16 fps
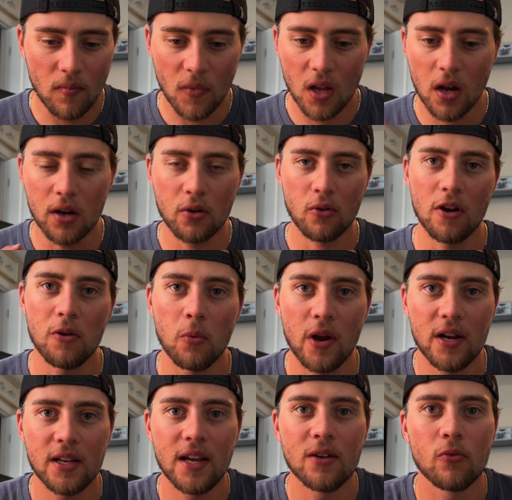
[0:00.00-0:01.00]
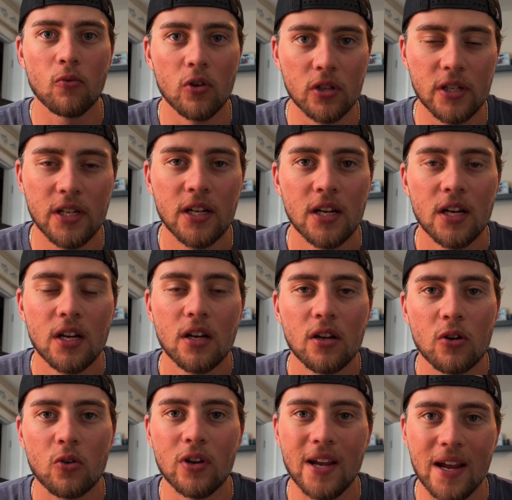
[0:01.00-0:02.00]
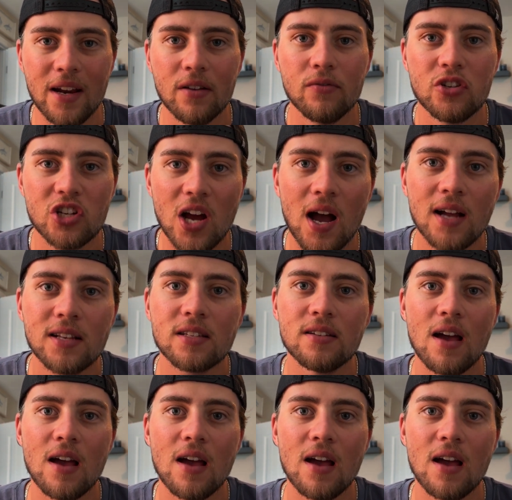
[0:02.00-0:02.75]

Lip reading: a great way to get really creative shots.